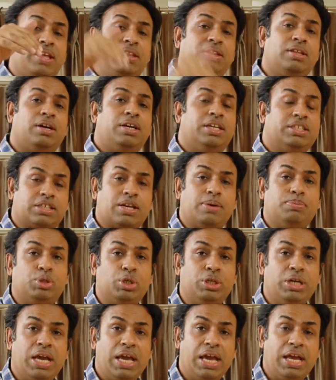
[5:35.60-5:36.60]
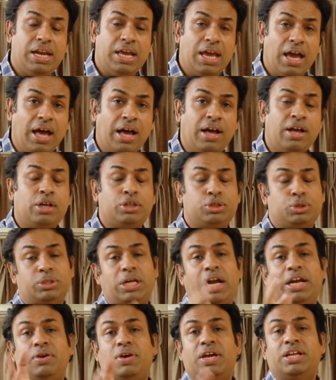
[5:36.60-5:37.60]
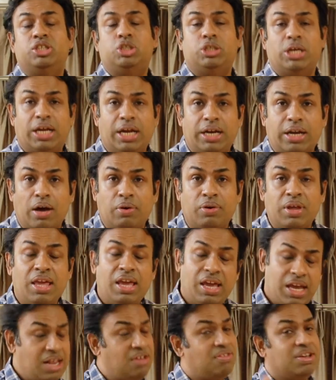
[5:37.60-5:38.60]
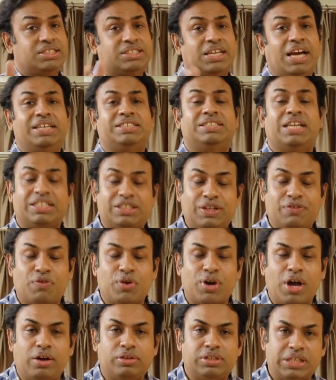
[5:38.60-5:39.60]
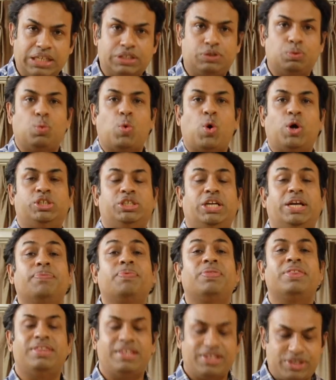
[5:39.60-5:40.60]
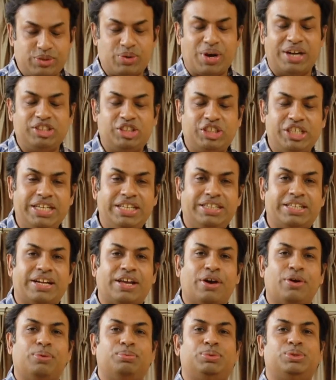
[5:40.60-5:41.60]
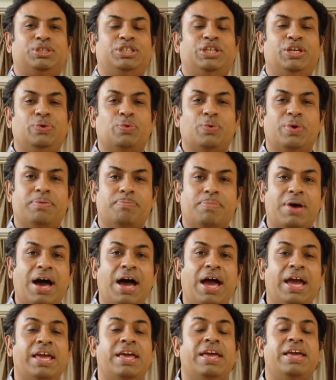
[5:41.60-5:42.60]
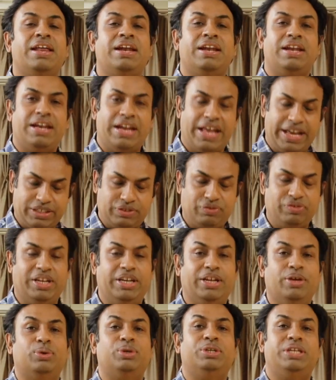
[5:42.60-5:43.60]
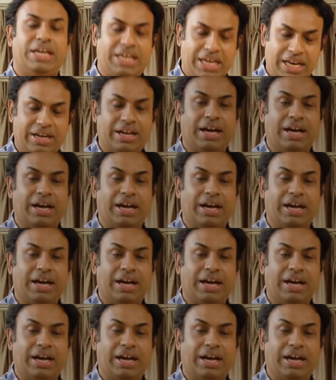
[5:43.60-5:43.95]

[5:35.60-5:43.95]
in the description area so that you can check it out. Anyways, guys, that's it for now. Thanks for watching. This is Ranjit and I hope to see you in my next video. Take care,